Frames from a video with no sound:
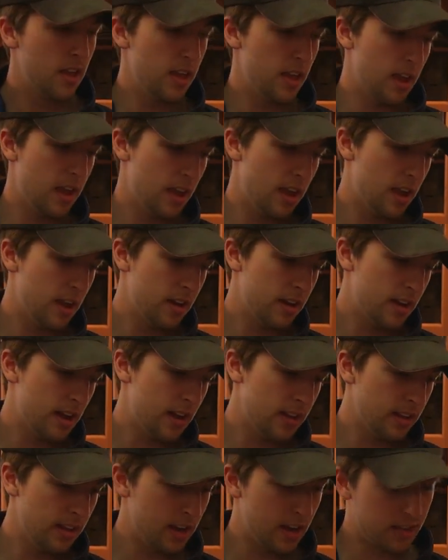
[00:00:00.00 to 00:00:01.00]
And
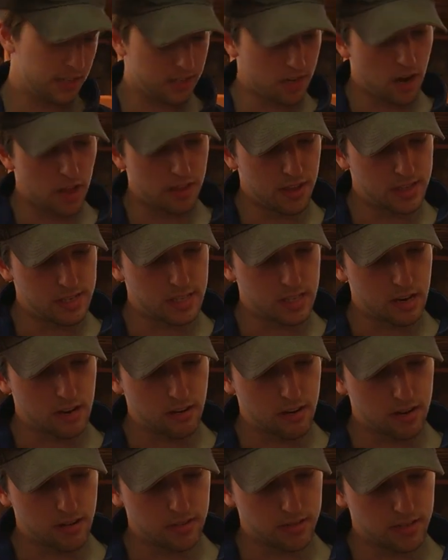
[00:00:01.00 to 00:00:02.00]
I saw this
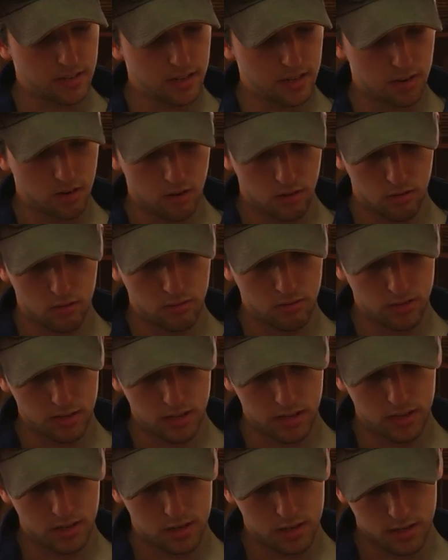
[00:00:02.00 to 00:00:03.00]
there, and I was like,
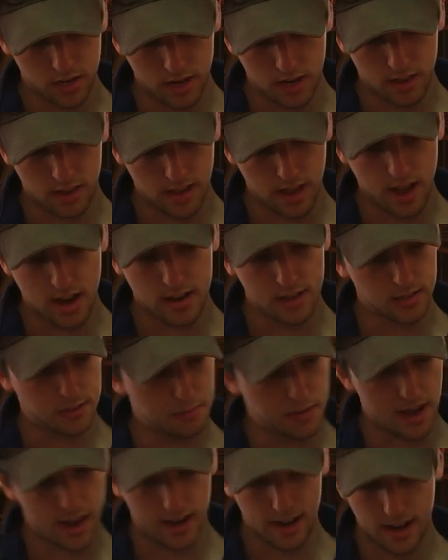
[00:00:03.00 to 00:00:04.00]
holy shit, that is
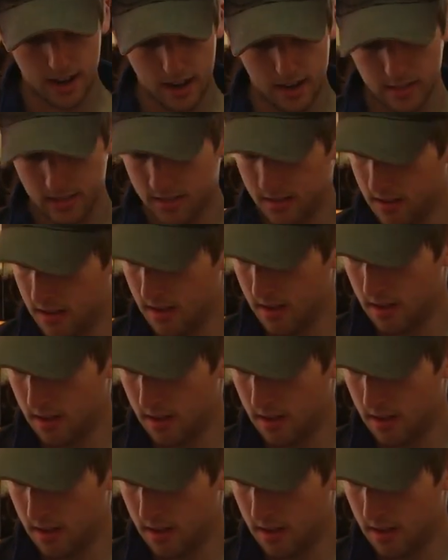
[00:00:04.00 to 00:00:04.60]
badass.